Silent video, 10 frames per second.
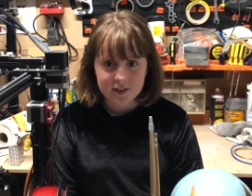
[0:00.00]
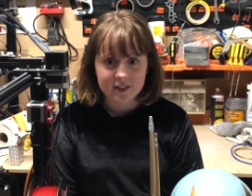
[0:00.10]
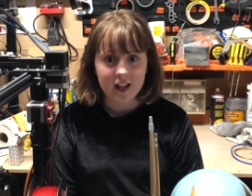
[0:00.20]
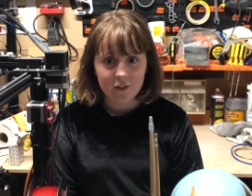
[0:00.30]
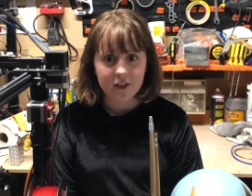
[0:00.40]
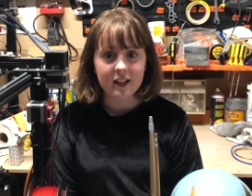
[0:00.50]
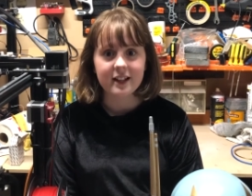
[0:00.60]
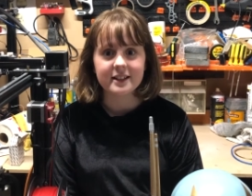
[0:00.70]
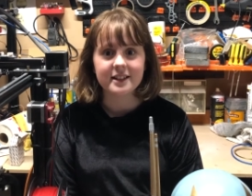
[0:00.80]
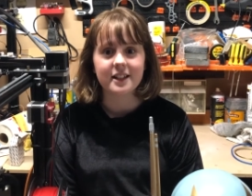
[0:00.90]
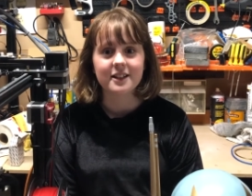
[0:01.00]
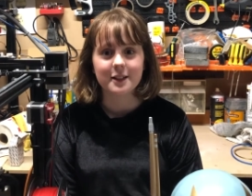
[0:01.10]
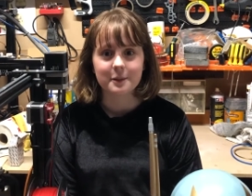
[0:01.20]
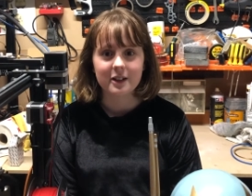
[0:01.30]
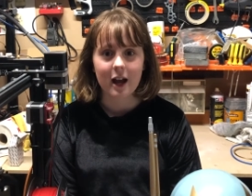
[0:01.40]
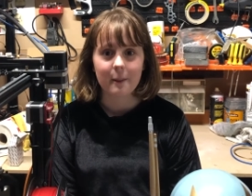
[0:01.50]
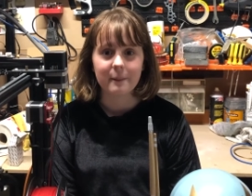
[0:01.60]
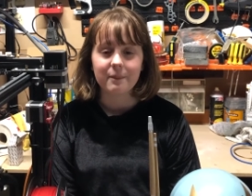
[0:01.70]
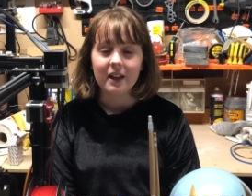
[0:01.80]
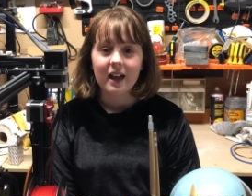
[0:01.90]
definitely consider
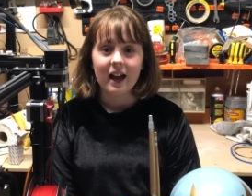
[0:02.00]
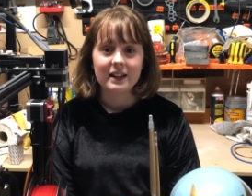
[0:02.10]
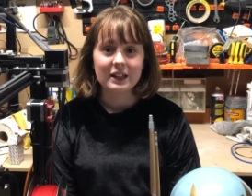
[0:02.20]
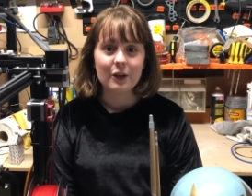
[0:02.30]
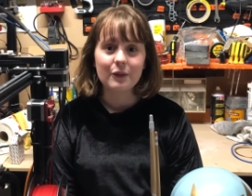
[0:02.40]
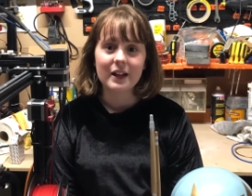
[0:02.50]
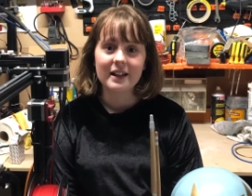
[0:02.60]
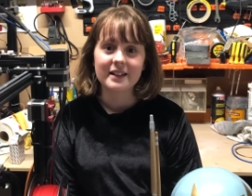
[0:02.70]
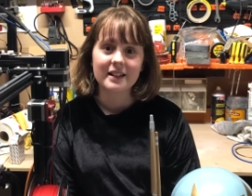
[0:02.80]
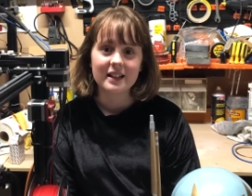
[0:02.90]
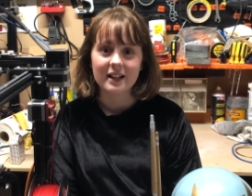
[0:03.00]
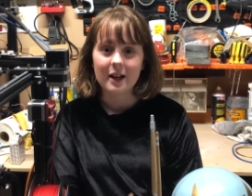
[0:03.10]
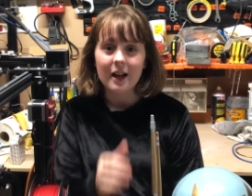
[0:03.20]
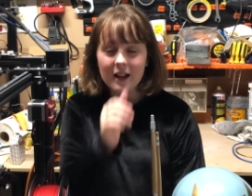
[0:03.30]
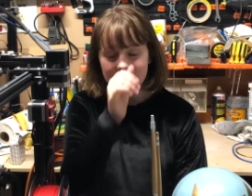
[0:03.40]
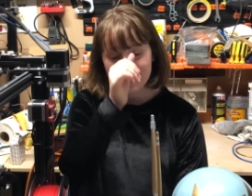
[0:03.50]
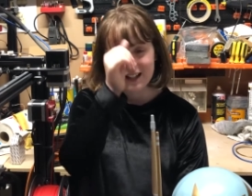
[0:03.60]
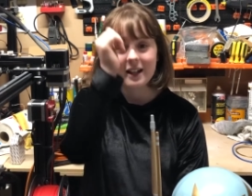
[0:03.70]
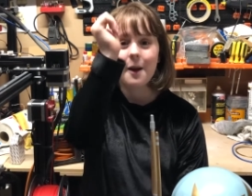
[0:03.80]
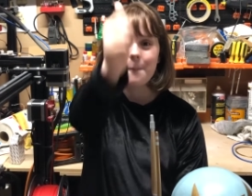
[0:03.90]
subscribing, and don't forget to click
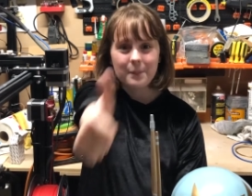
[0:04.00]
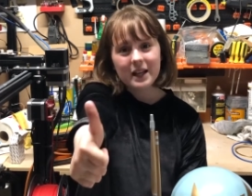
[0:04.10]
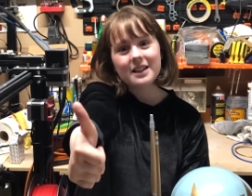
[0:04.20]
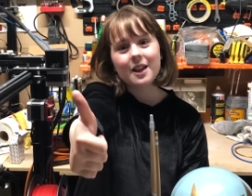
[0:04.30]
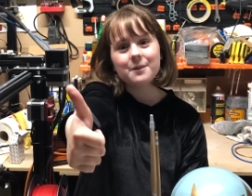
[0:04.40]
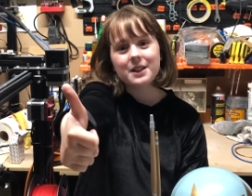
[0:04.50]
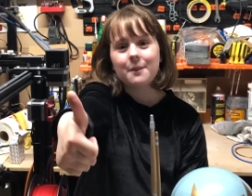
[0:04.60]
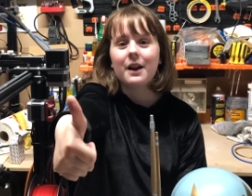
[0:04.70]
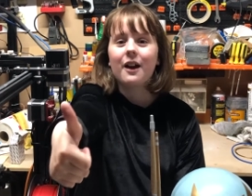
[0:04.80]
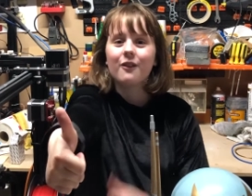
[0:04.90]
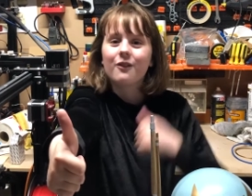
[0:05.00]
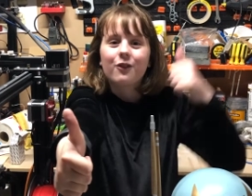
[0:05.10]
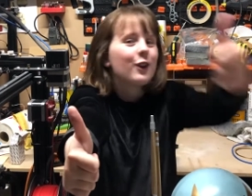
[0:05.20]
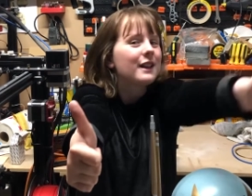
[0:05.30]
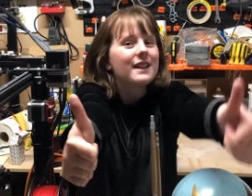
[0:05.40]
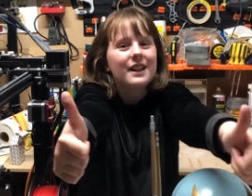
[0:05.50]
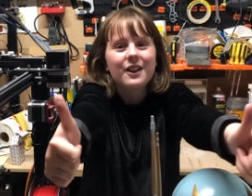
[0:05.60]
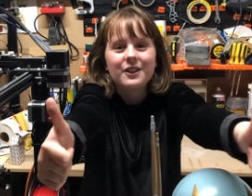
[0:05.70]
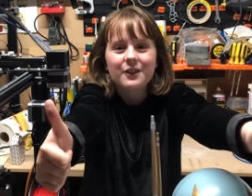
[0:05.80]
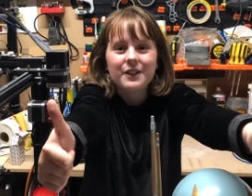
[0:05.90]
a big thumbs up and ring that
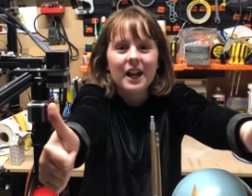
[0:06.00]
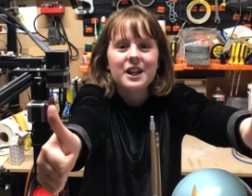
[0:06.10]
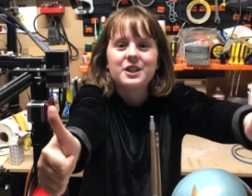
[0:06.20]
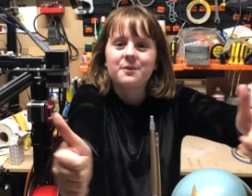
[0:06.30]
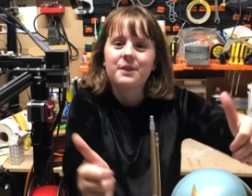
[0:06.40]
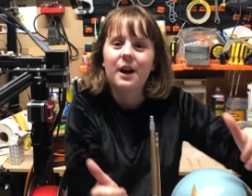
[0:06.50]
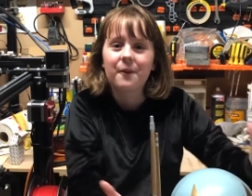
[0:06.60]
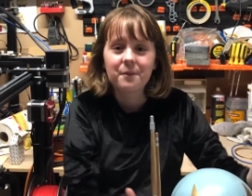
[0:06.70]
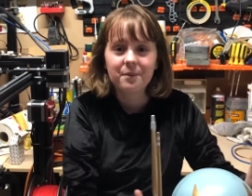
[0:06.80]
notification bell.